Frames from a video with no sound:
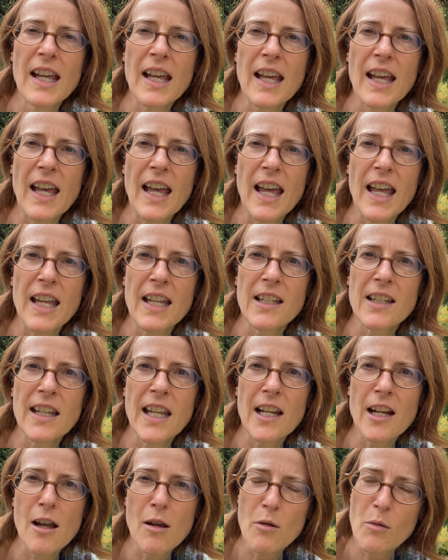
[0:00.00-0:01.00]
and then
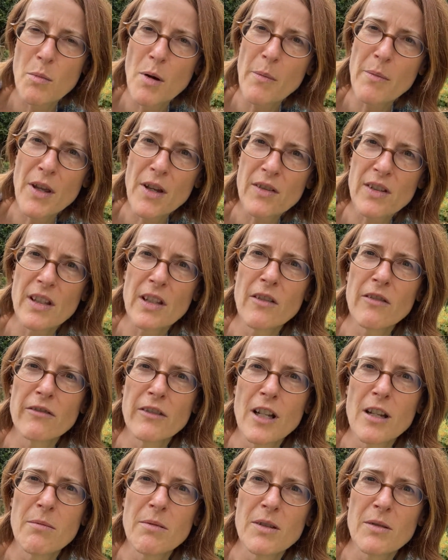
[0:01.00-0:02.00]
I will pop those in the
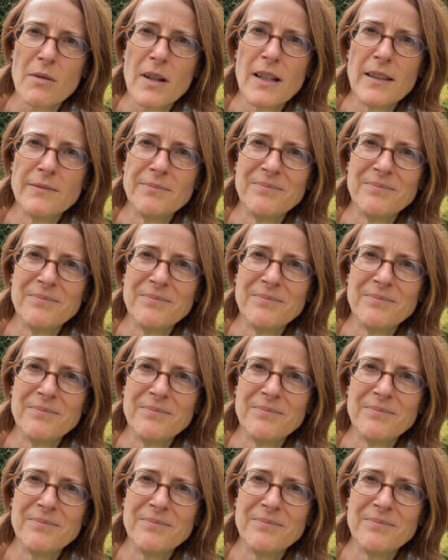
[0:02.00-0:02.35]
envelope as well.